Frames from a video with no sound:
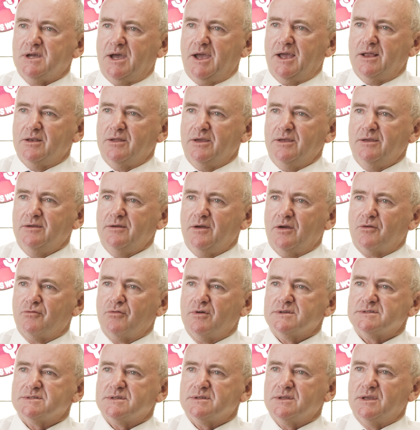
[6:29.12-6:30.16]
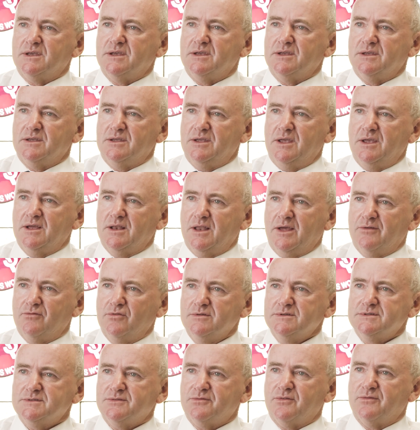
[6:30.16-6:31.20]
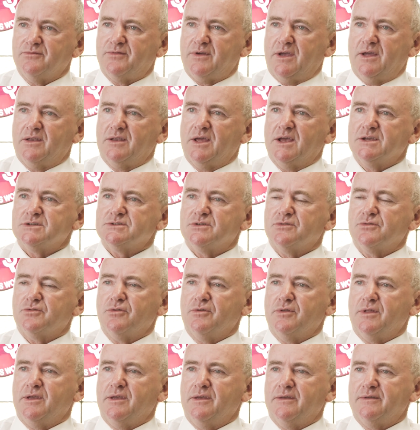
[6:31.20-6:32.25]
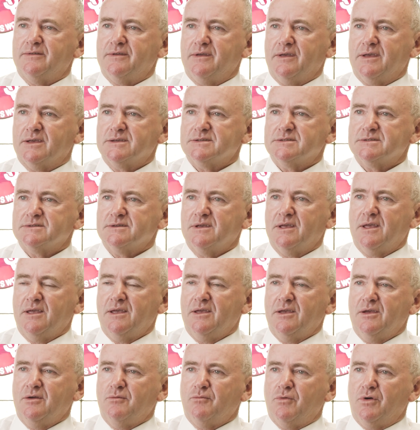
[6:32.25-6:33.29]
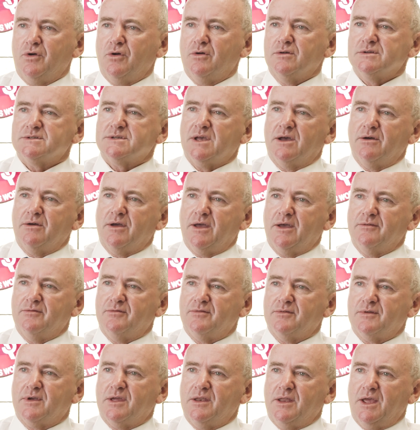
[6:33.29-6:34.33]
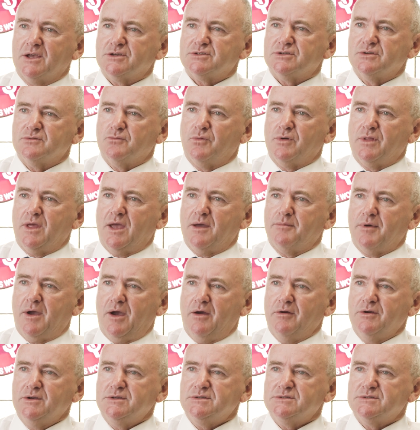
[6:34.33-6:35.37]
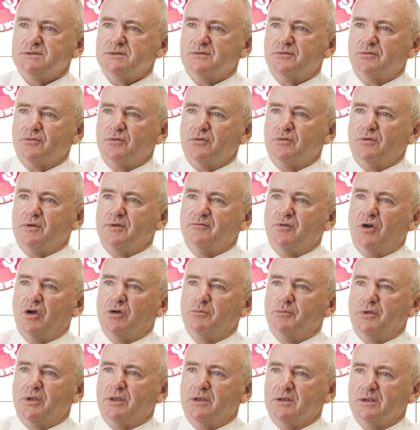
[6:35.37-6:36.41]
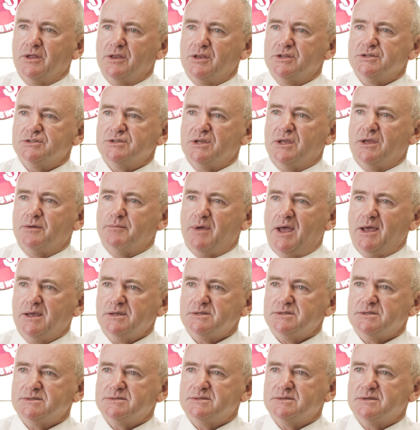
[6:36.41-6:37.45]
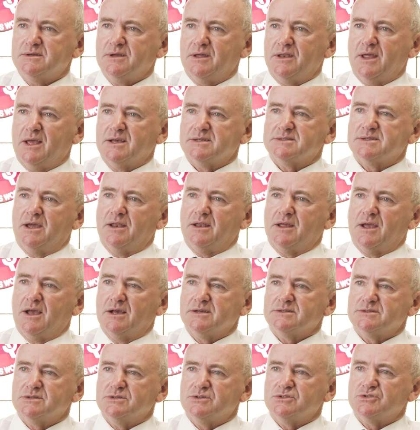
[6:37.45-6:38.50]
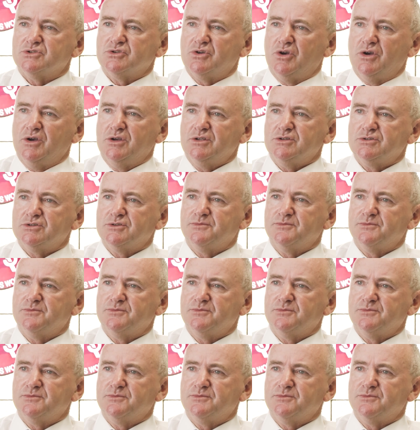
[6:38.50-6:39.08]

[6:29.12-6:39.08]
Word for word: daily across the year levels from foundation through to year six. We also have connection with our parish through involvement in liturgy and mass at our St Augustine's Church.